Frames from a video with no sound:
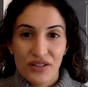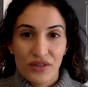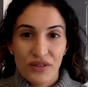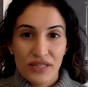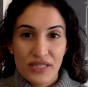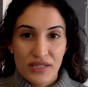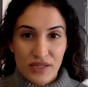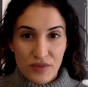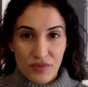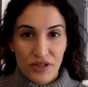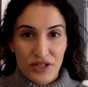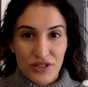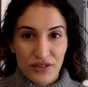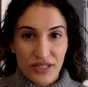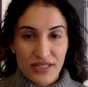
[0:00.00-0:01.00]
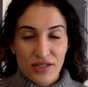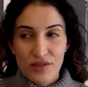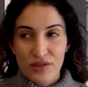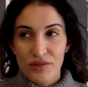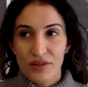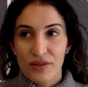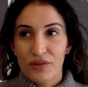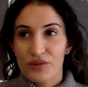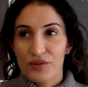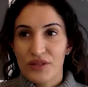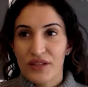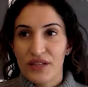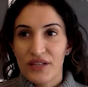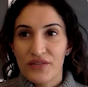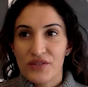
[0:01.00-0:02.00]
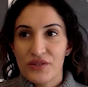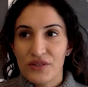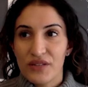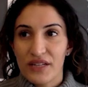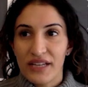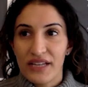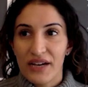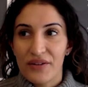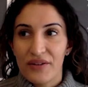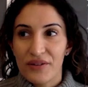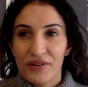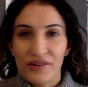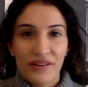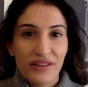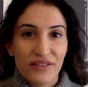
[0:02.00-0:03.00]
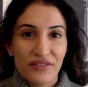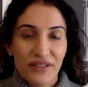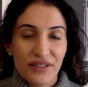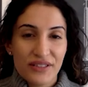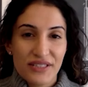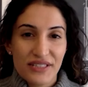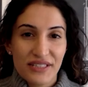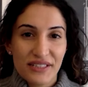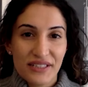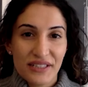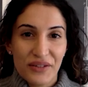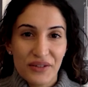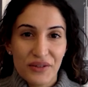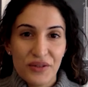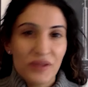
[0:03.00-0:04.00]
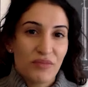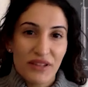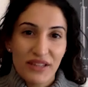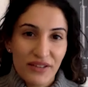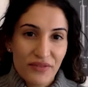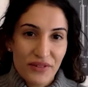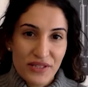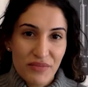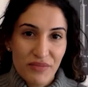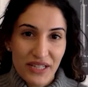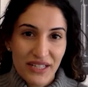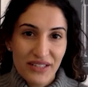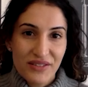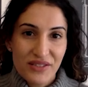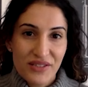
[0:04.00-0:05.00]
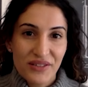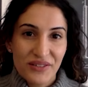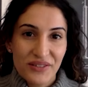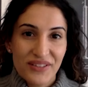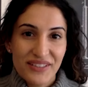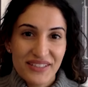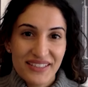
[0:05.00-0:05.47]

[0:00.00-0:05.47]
No, it's inspirational. And it's also cool to think of too that now you're in the field and you can be that for somebody else too.